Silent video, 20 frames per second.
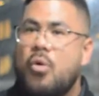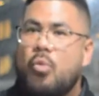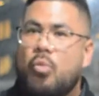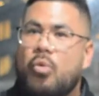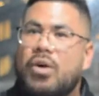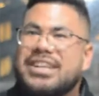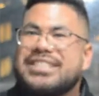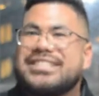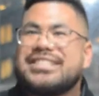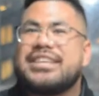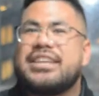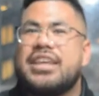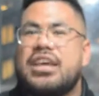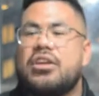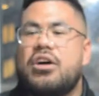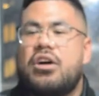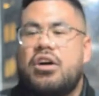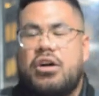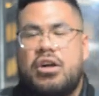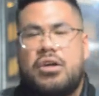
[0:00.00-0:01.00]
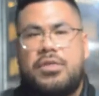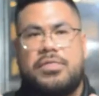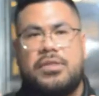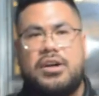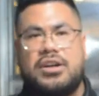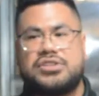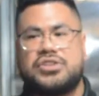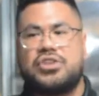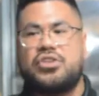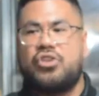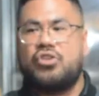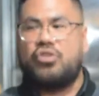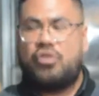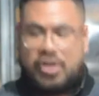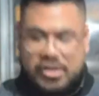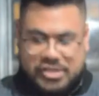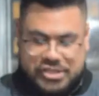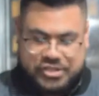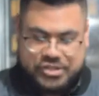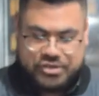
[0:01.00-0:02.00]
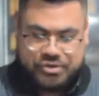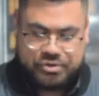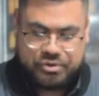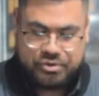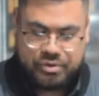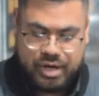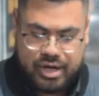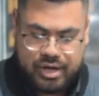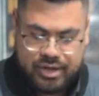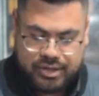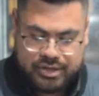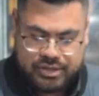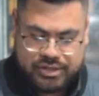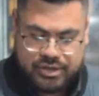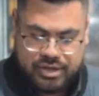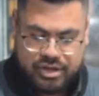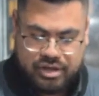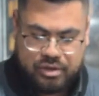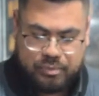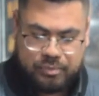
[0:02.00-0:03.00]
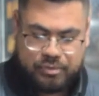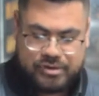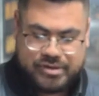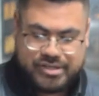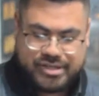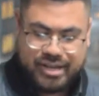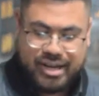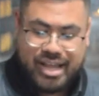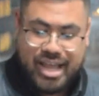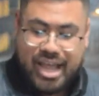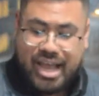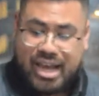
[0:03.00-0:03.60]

want to get our thoughts across to uh, to the other person,